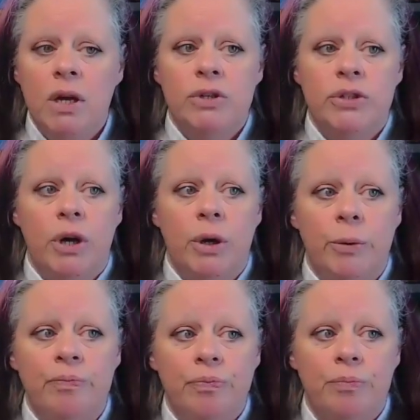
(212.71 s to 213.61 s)

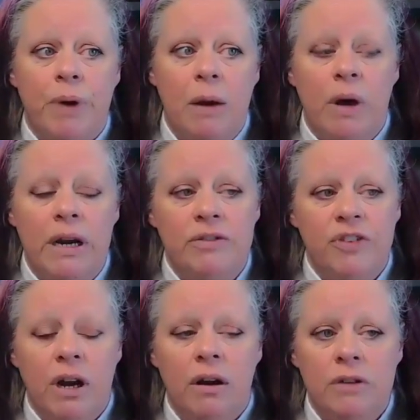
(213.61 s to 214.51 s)
So, but I wanted to
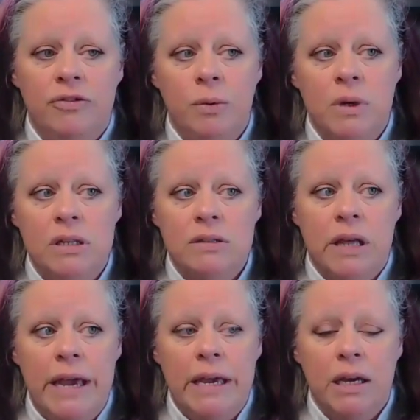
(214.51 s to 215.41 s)
figure out if it was
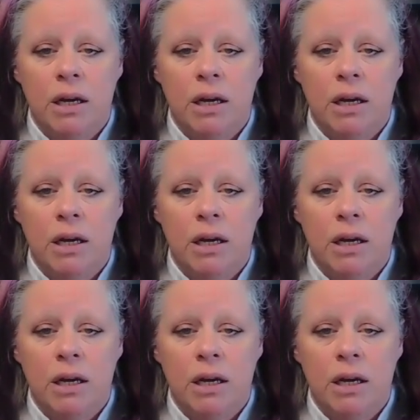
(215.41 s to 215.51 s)
like